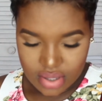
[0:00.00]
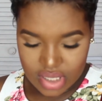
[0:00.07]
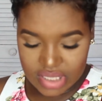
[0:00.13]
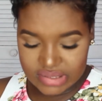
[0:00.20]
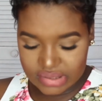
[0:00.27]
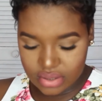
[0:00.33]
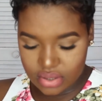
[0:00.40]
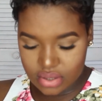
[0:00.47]

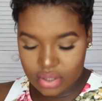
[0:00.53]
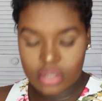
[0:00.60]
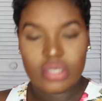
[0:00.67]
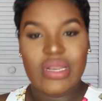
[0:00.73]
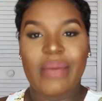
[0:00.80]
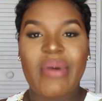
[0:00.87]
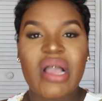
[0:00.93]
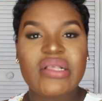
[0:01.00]
listen,
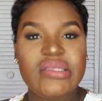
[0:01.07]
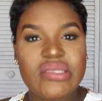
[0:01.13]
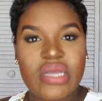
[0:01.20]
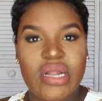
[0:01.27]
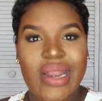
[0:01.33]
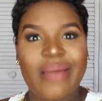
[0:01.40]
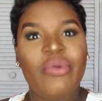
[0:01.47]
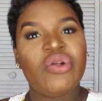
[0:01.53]
the box
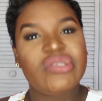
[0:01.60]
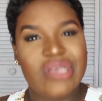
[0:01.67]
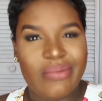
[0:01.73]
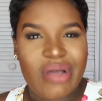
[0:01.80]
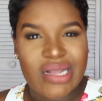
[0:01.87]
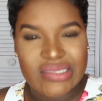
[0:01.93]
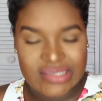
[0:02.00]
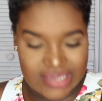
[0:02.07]
here, the mounter
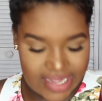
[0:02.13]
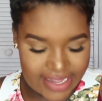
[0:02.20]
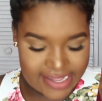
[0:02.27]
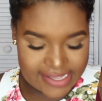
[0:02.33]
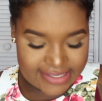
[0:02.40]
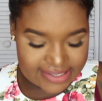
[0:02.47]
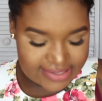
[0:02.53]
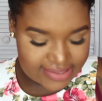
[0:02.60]
box
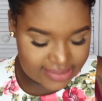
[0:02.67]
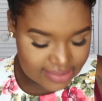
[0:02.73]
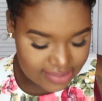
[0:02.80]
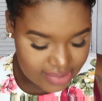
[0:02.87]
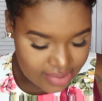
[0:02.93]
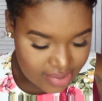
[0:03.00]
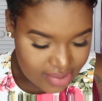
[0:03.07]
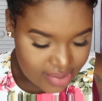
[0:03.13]
nice.
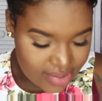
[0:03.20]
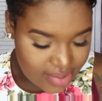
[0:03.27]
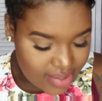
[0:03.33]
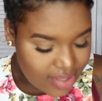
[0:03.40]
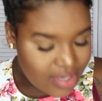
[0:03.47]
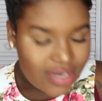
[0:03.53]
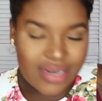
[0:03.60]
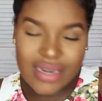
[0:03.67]

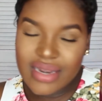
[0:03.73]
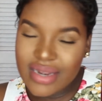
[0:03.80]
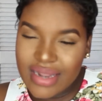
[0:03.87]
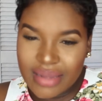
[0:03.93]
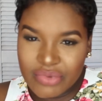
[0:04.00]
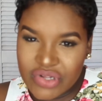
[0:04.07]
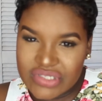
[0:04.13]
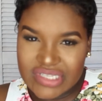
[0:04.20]

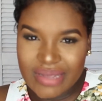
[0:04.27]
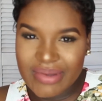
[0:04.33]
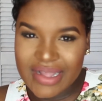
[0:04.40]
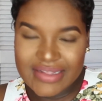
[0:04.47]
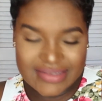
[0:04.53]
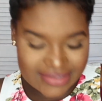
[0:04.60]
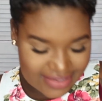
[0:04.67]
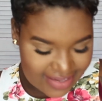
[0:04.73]
The mounter
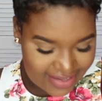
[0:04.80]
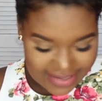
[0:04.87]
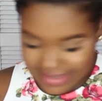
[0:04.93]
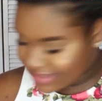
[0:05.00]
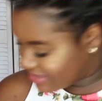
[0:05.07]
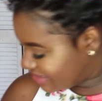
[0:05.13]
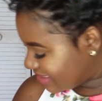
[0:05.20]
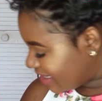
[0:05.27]
box
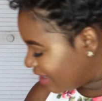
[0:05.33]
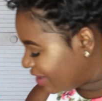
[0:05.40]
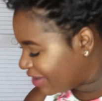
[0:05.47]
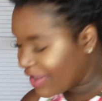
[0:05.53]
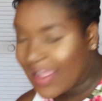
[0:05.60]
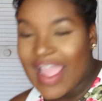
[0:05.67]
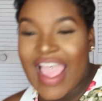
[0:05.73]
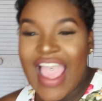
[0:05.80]
nice.
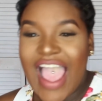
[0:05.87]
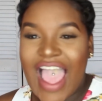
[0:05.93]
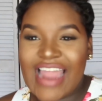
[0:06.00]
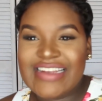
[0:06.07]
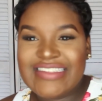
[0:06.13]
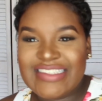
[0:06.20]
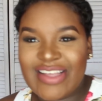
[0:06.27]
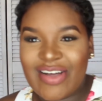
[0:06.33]

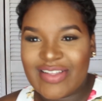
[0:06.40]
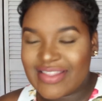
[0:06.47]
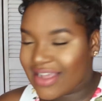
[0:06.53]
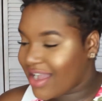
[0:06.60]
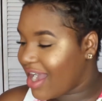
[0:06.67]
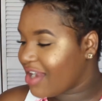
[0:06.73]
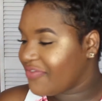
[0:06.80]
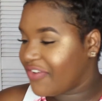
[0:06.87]
And so the
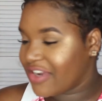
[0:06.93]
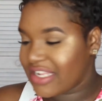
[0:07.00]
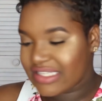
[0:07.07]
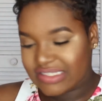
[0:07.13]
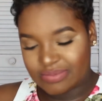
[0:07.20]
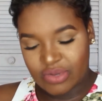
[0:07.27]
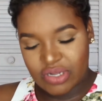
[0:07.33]
card for this